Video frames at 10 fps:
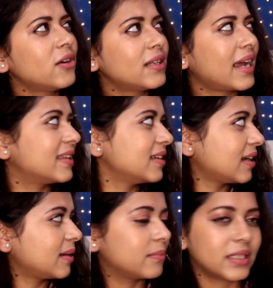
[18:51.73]
I
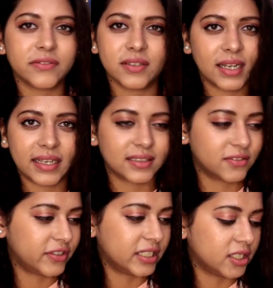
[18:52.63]
think I'm even like,
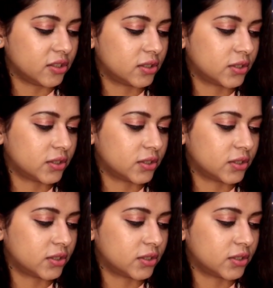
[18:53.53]
it's finished,